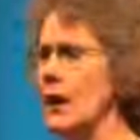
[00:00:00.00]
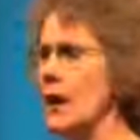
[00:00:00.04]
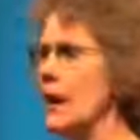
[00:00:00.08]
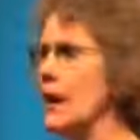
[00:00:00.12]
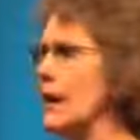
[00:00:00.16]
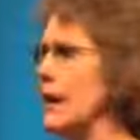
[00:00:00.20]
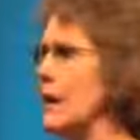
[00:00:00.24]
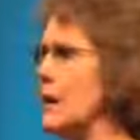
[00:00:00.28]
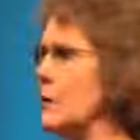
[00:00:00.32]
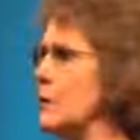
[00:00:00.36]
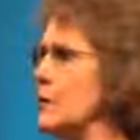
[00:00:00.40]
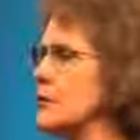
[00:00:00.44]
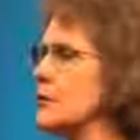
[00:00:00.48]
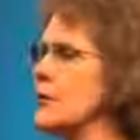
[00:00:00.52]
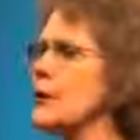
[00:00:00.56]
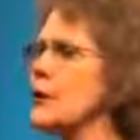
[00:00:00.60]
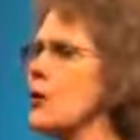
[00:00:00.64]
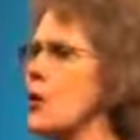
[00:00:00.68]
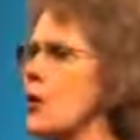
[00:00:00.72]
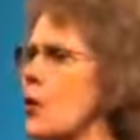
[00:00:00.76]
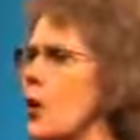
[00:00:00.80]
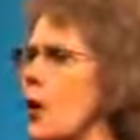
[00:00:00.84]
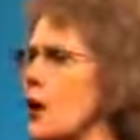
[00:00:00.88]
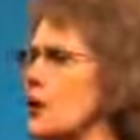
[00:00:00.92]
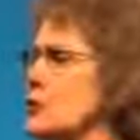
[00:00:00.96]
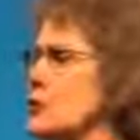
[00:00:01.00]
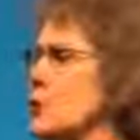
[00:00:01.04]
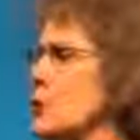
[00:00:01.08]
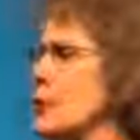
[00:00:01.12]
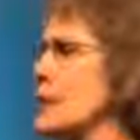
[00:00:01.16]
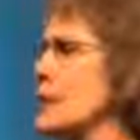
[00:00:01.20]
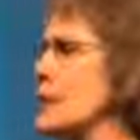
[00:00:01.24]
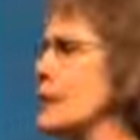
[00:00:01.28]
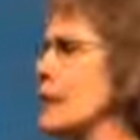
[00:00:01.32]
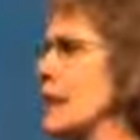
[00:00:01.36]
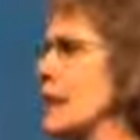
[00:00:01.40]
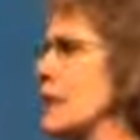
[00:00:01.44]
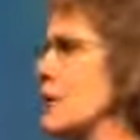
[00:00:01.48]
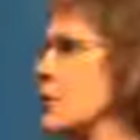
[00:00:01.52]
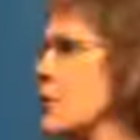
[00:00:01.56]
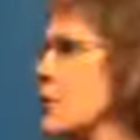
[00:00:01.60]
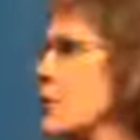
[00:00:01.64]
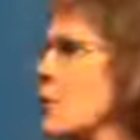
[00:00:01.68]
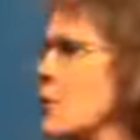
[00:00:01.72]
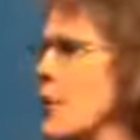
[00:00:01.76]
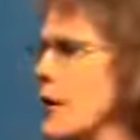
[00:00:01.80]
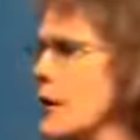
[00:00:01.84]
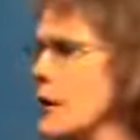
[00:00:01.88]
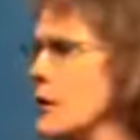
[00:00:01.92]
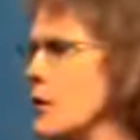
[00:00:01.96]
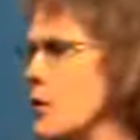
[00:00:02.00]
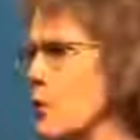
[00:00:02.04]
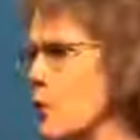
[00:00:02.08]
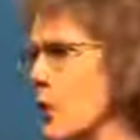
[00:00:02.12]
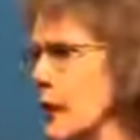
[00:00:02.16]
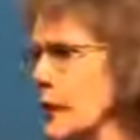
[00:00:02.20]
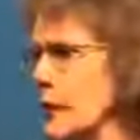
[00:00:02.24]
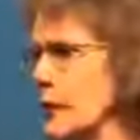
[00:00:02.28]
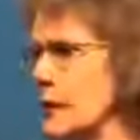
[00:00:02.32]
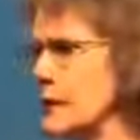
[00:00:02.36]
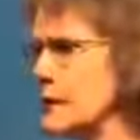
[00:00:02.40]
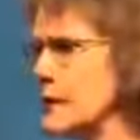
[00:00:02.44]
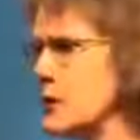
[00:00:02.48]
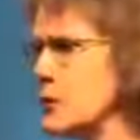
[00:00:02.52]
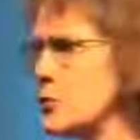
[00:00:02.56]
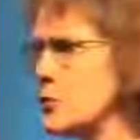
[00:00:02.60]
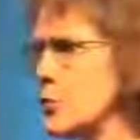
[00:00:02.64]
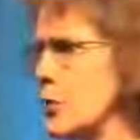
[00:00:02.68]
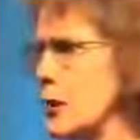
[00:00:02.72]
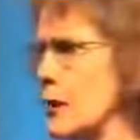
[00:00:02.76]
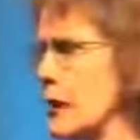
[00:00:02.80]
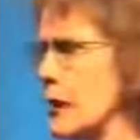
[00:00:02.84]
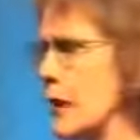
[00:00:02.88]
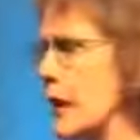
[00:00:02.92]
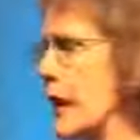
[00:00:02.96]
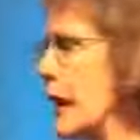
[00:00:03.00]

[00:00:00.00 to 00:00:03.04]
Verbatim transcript: And I would think, oh, I'll drink later. Oh, I know I need to drink.